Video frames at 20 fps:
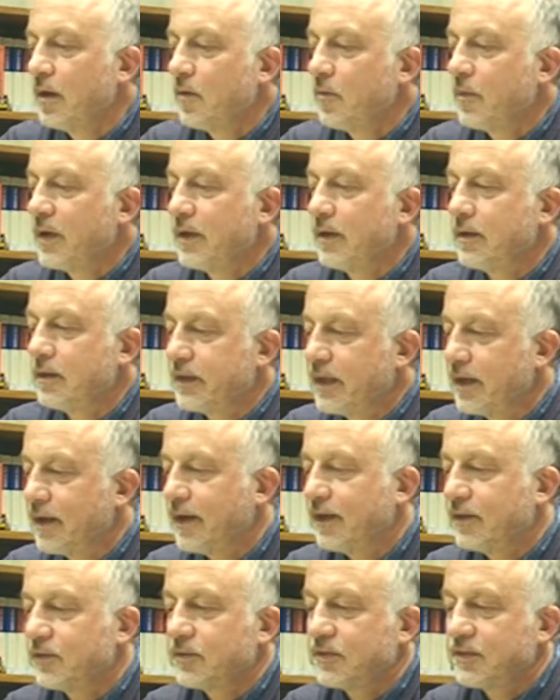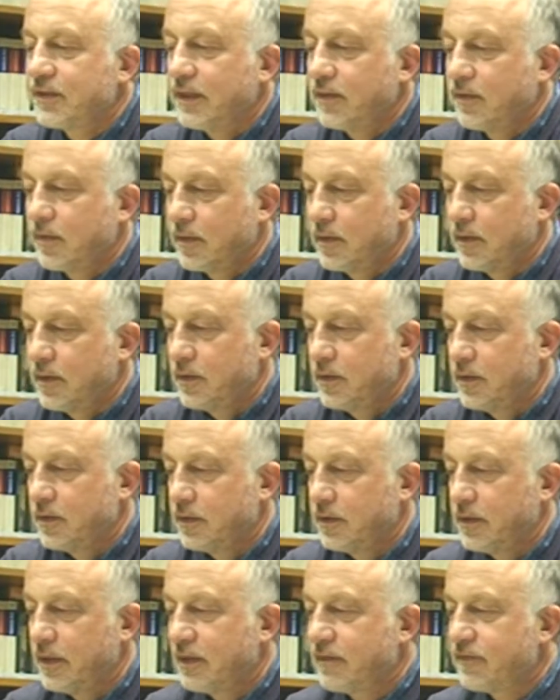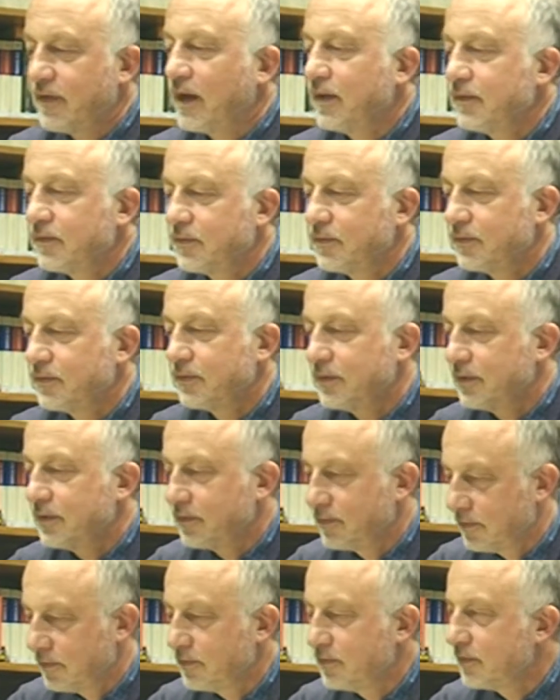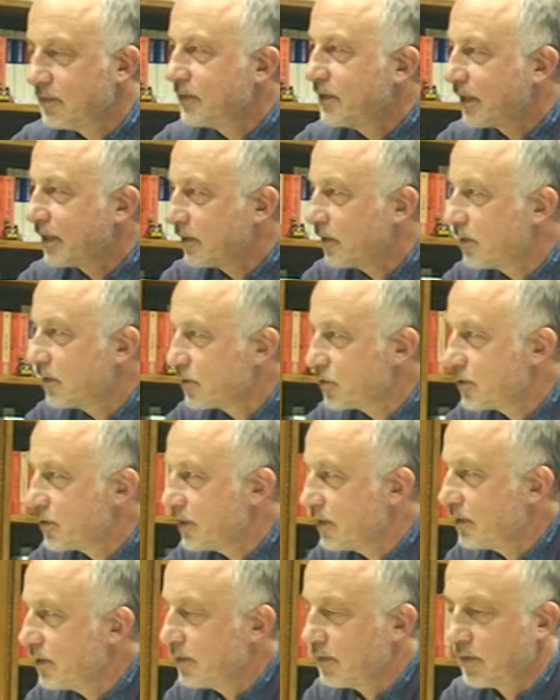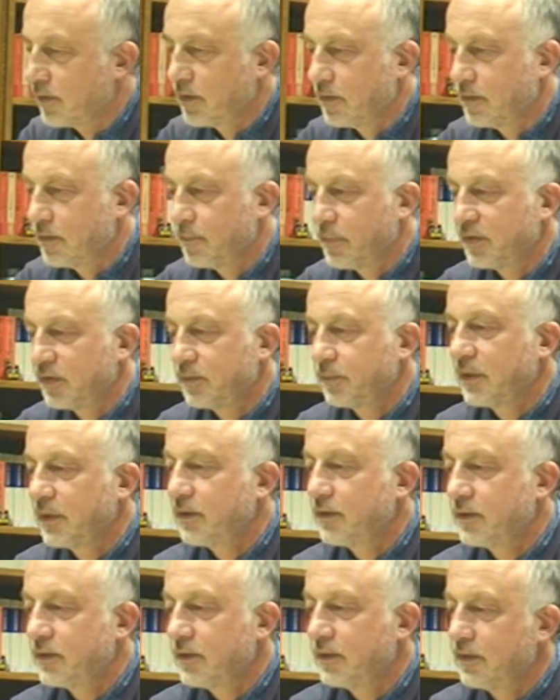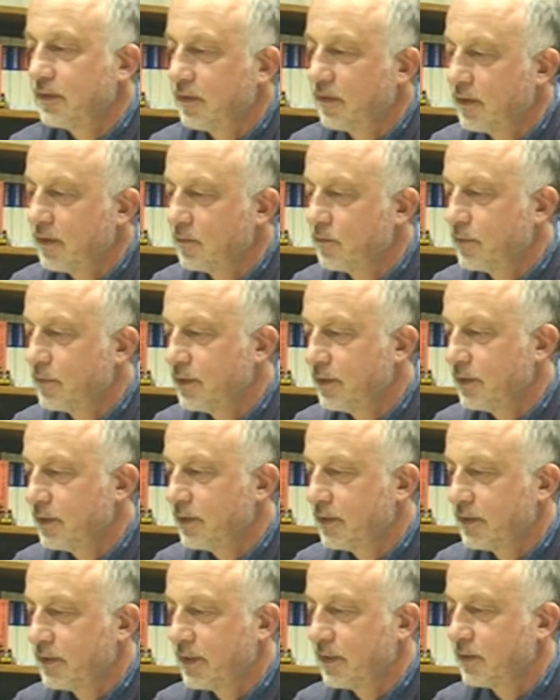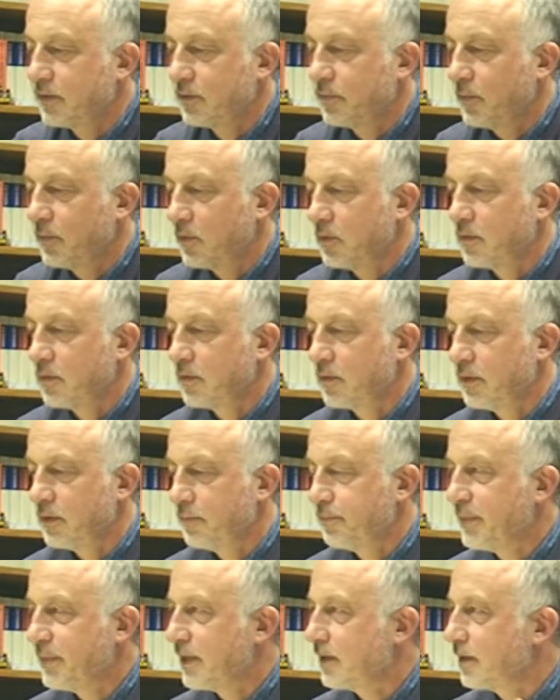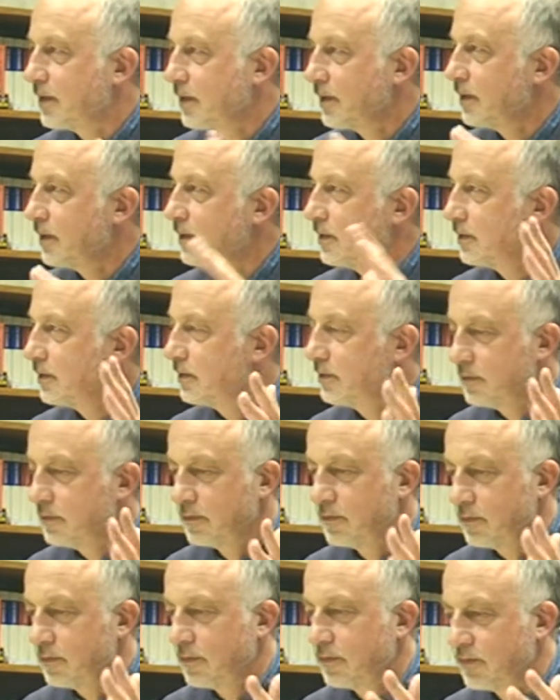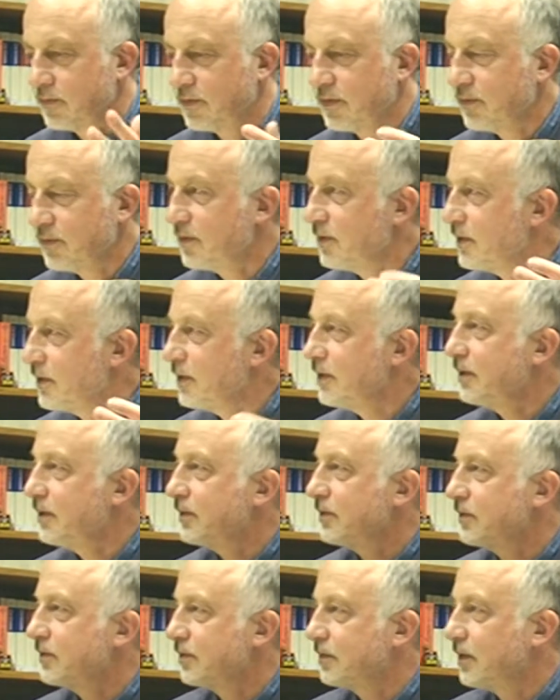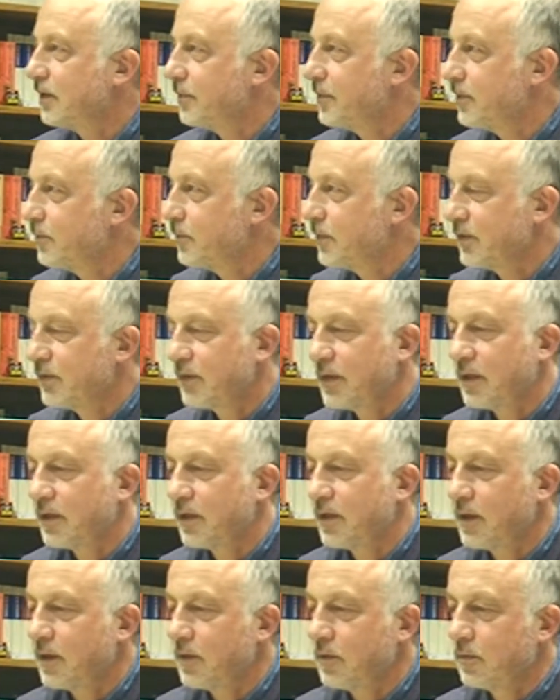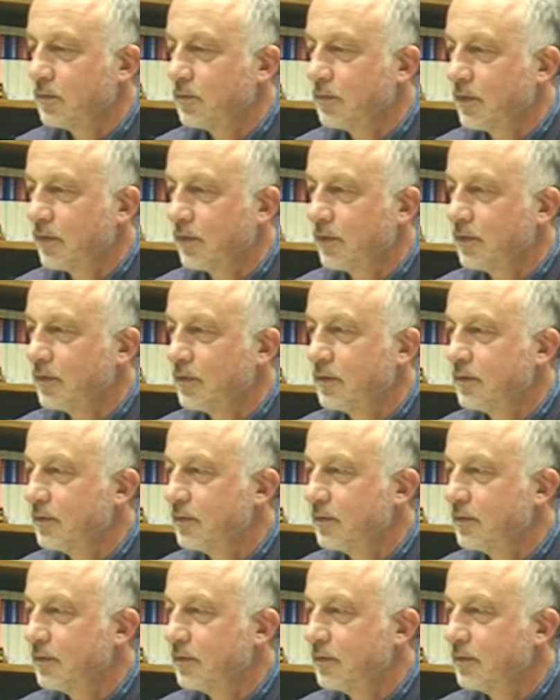Well, yeah, as you said, the advances in technology, the possibility that we get more and bigger CCDs. I mean, we started out with